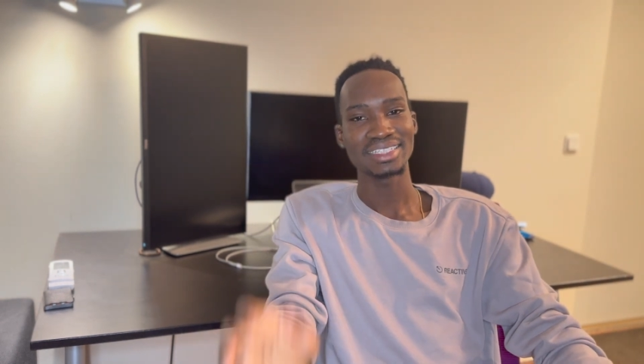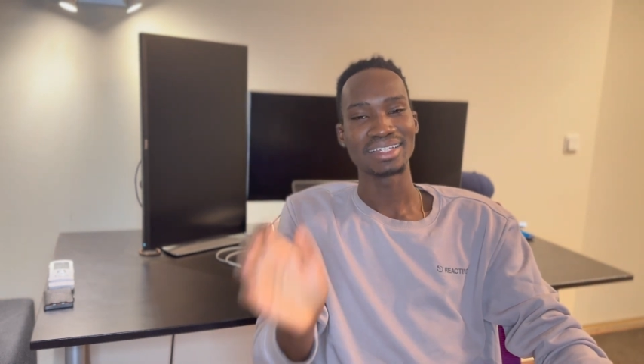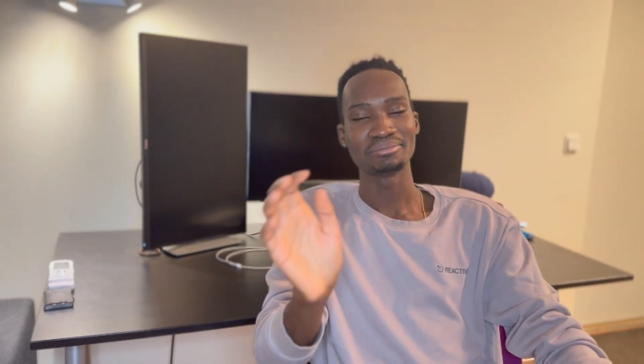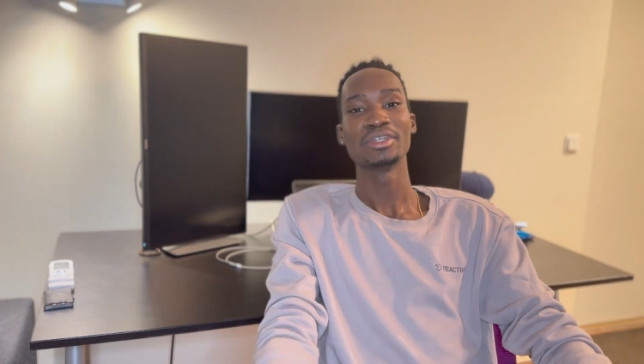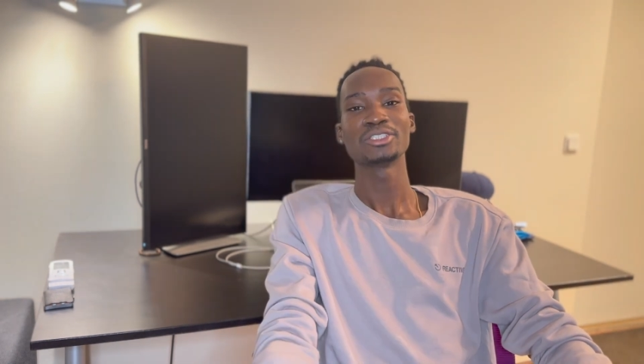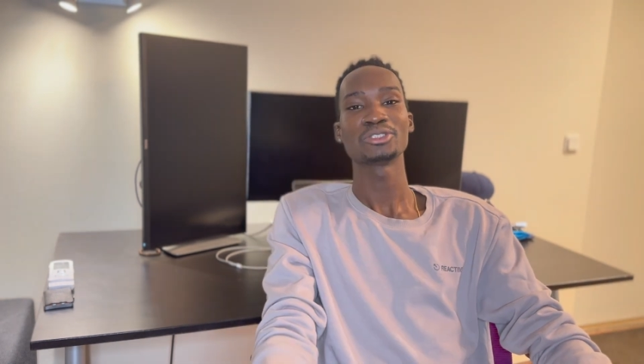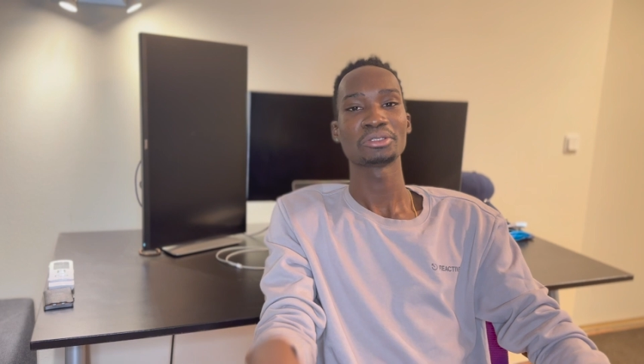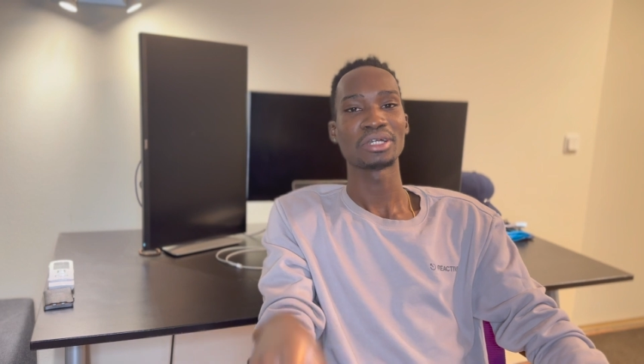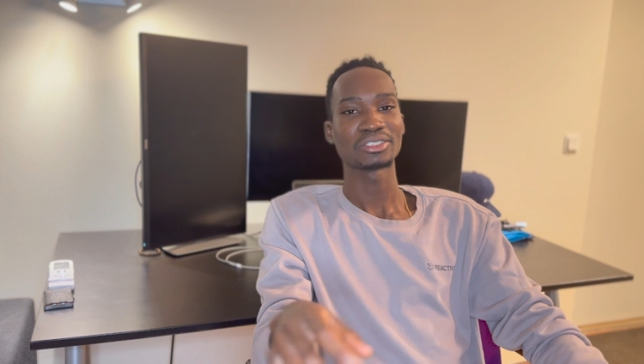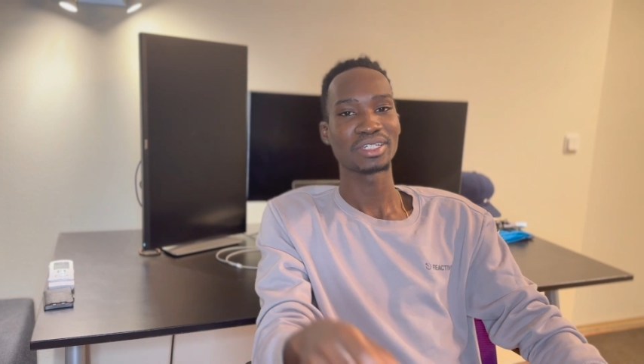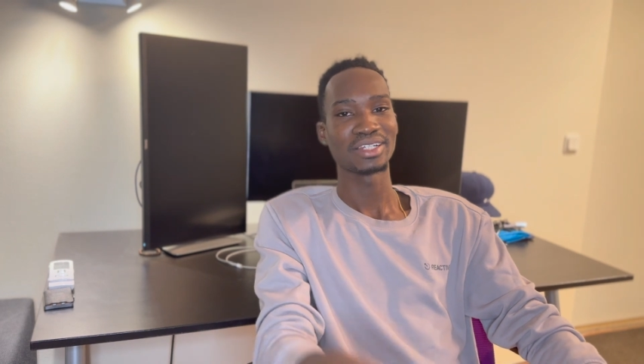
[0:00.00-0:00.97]
and make sure you
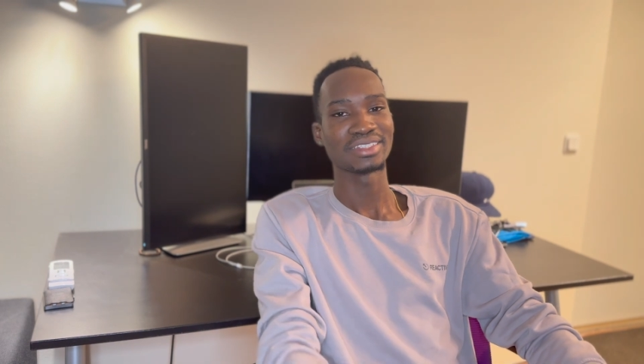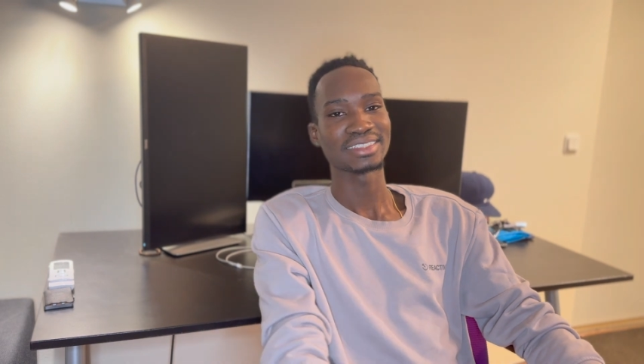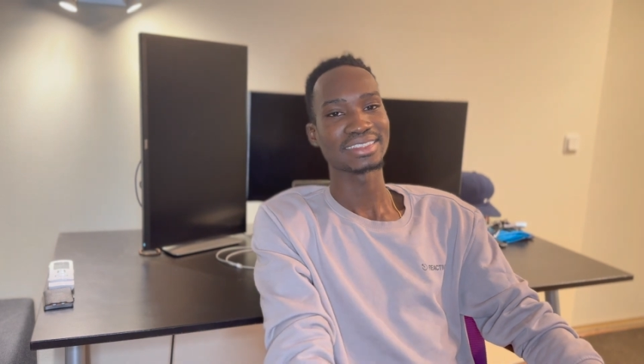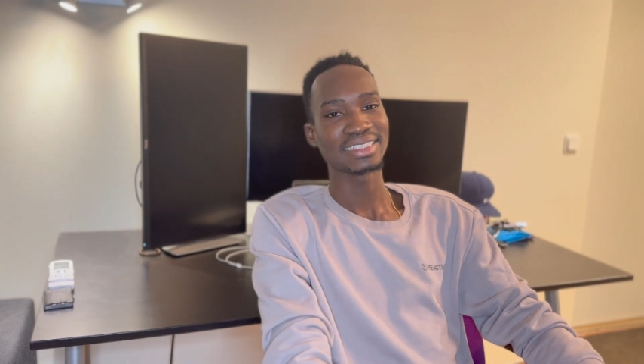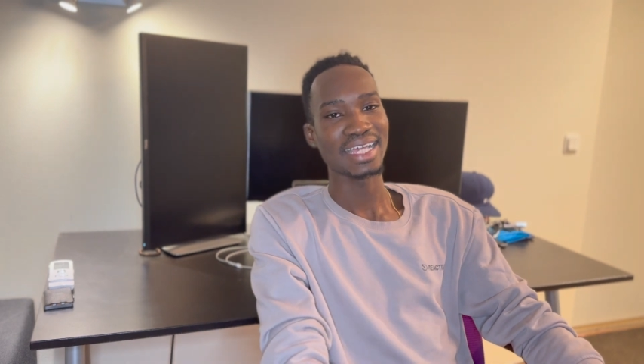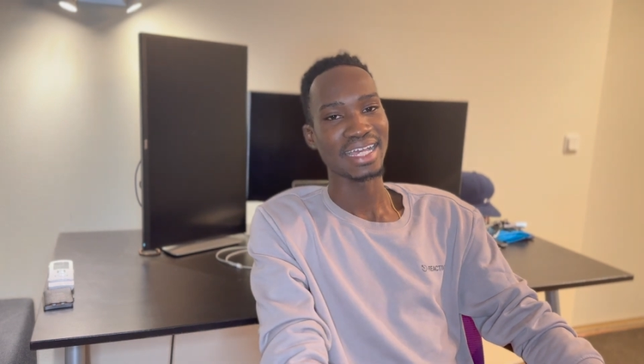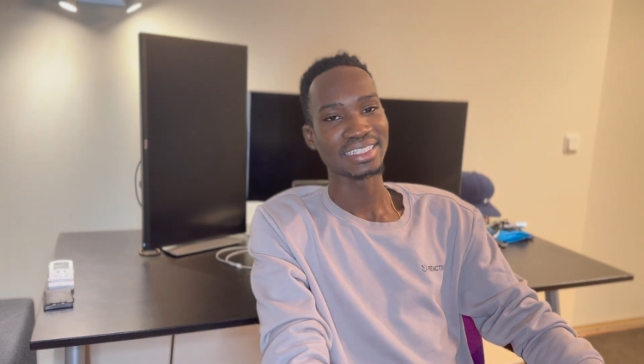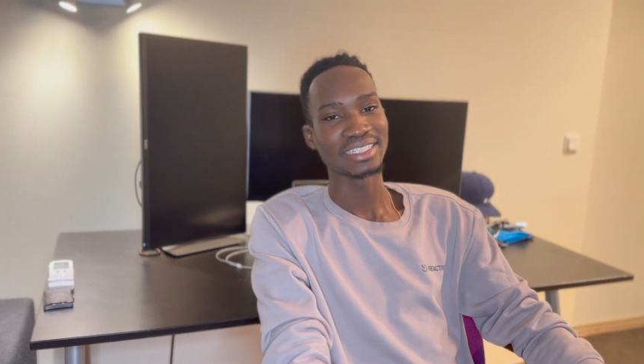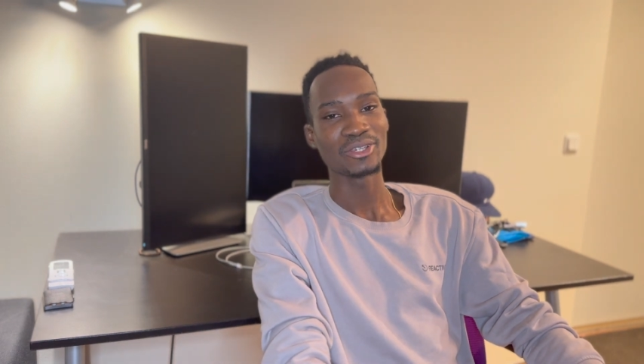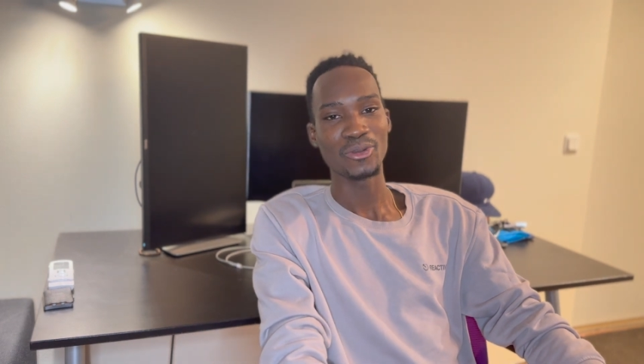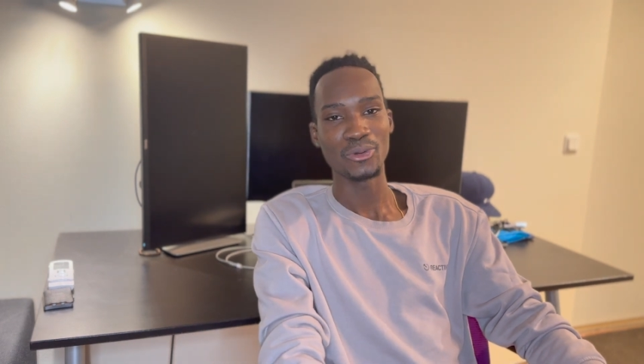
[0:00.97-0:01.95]
actually understand
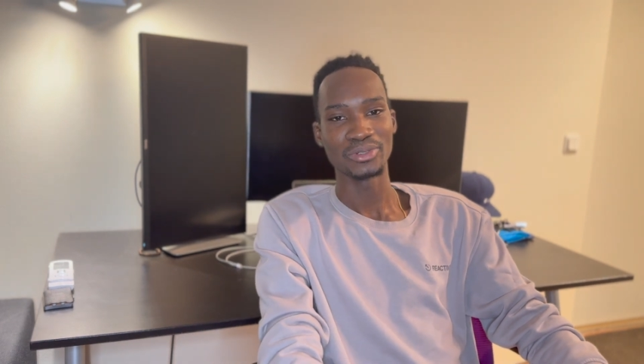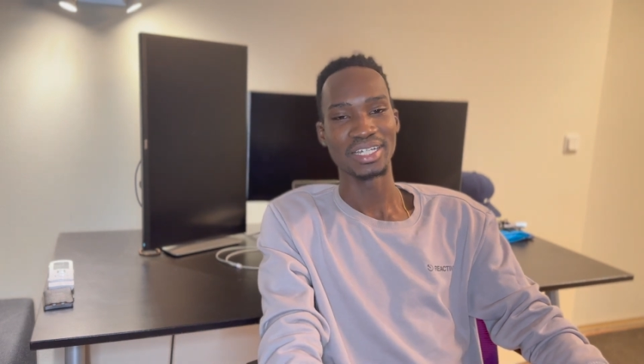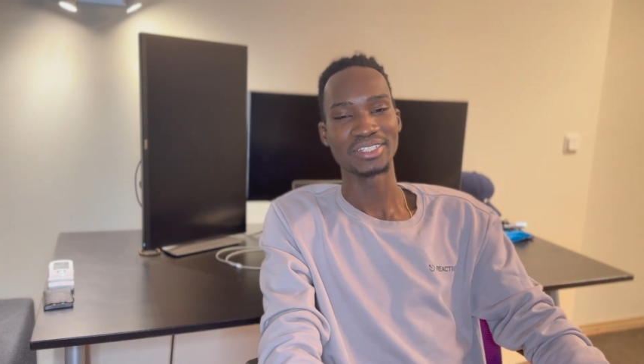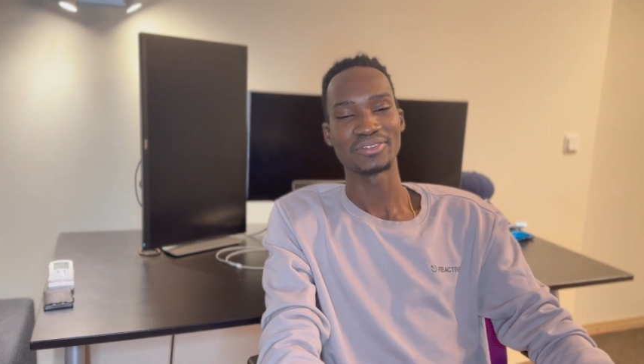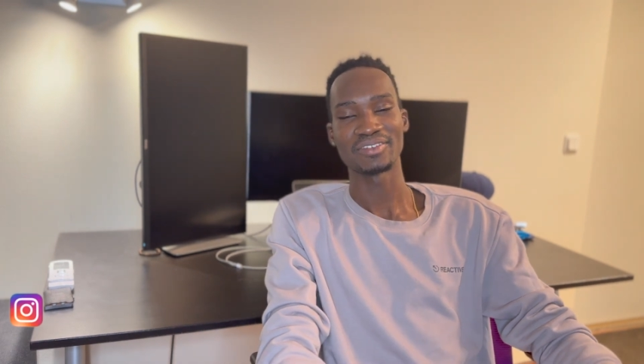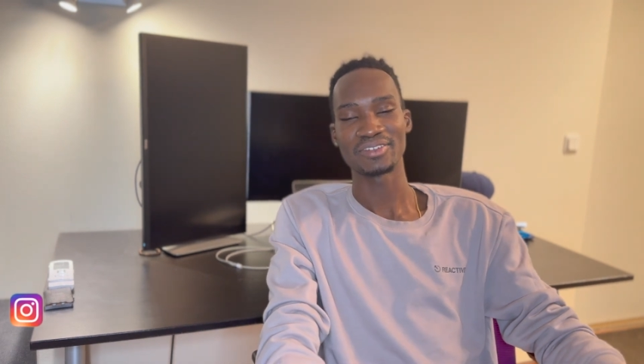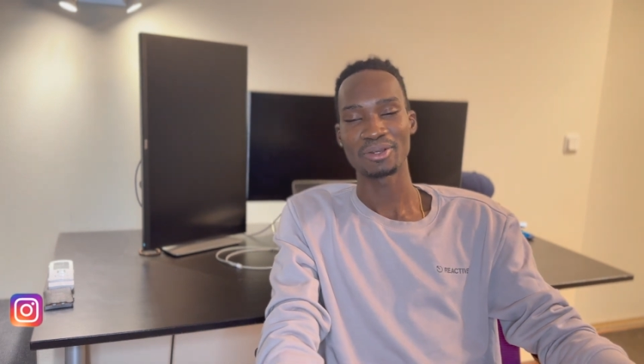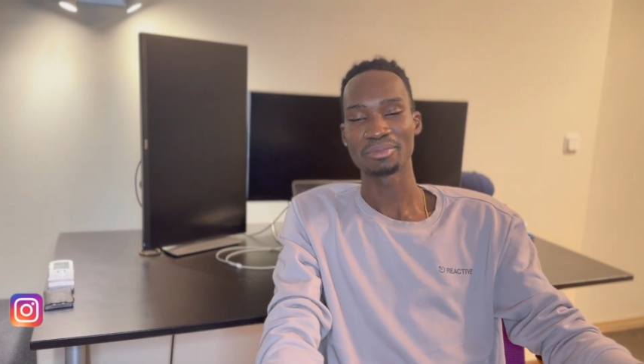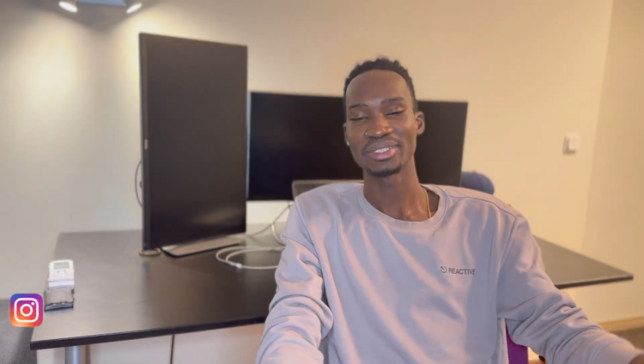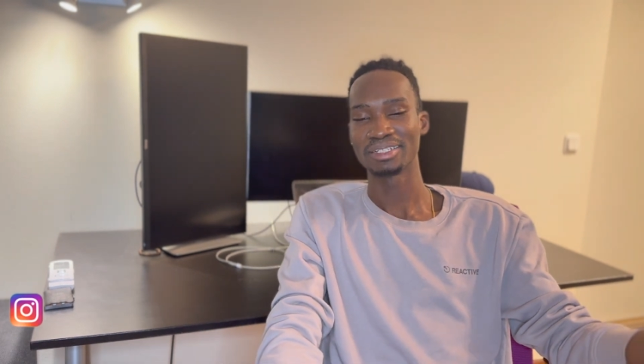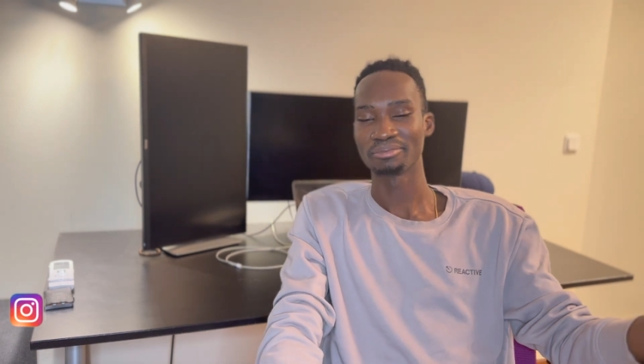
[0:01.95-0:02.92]
the code that you have
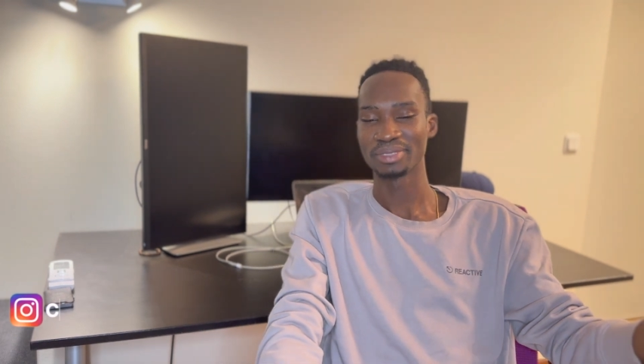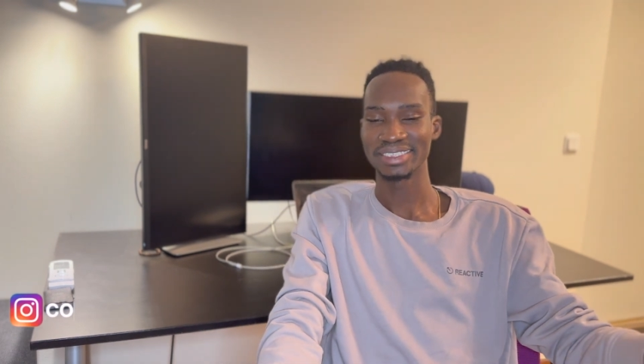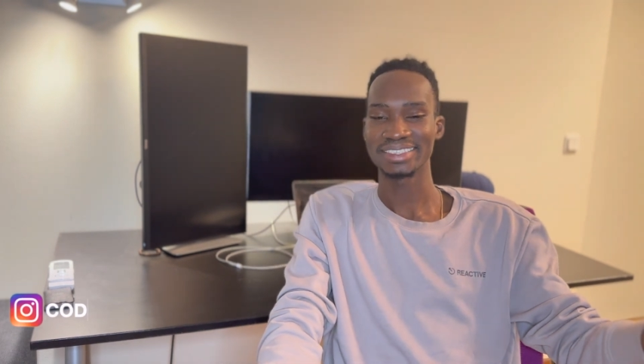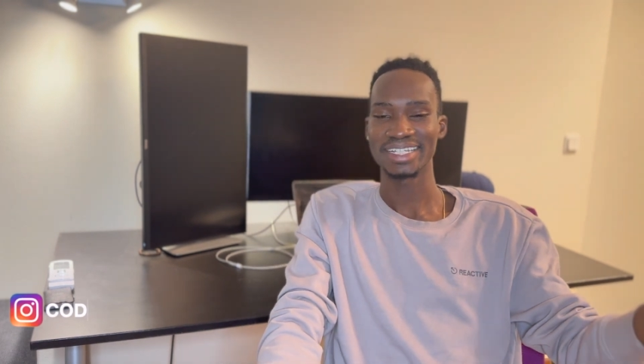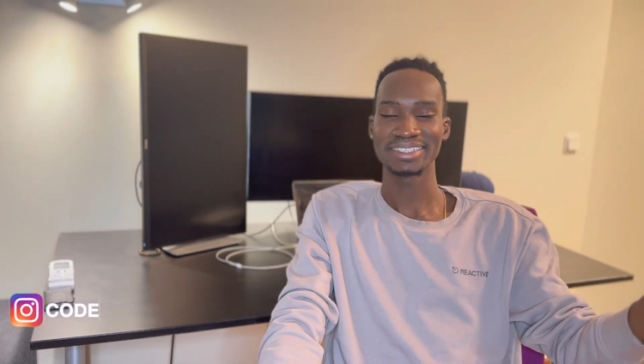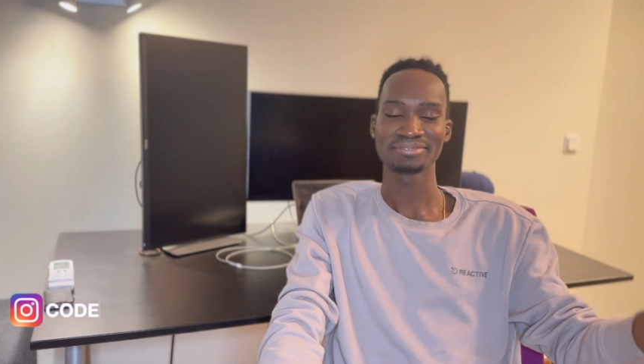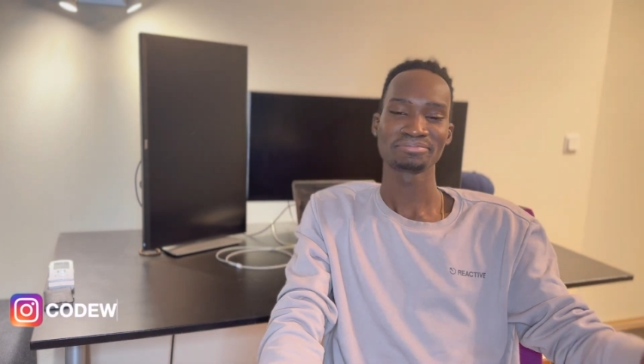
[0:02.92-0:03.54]
copied and pasted